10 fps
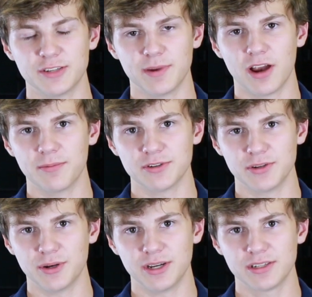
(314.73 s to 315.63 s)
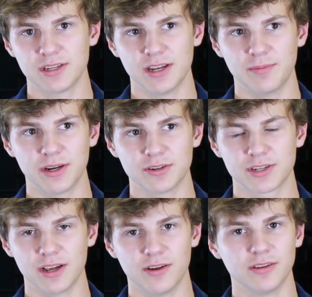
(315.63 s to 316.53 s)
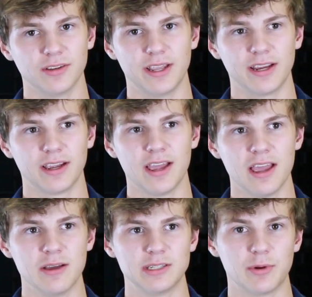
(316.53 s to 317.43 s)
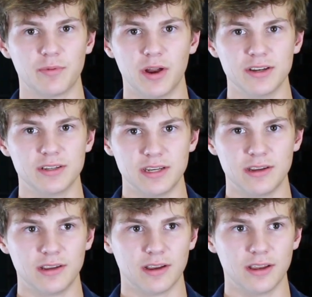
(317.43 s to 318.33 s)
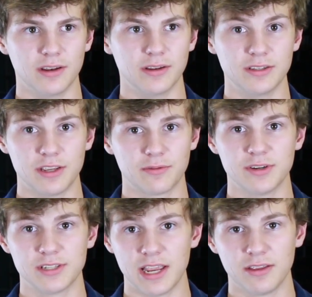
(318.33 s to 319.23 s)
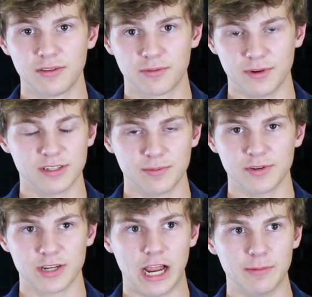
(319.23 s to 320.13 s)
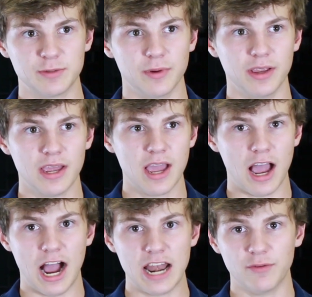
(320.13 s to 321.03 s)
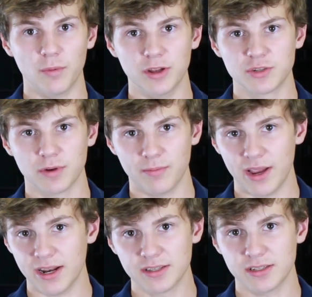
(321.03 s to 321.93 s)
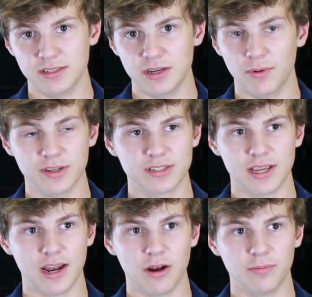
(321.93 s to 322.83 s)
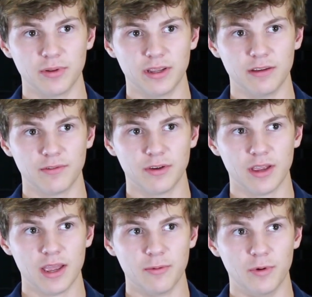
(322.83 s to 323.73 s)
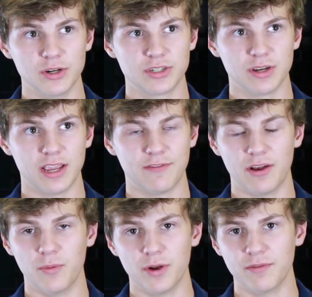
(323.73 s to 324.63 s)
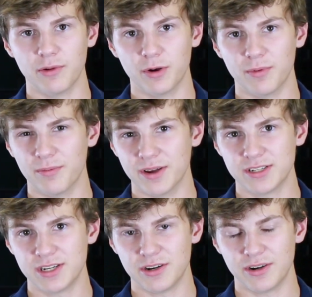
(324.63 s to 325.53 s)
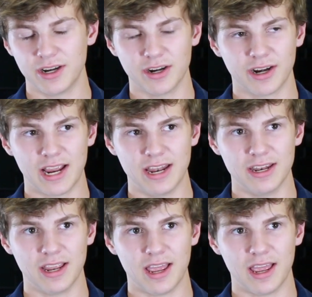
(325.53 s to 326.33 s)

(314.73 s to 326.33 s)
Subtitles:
many opportunities in a bigger scale. Like, I was able to run D3 state 3 separate times, but I never once would have made it to D1 state, I don't believe. Which, if I would have, it would have been my senior year, and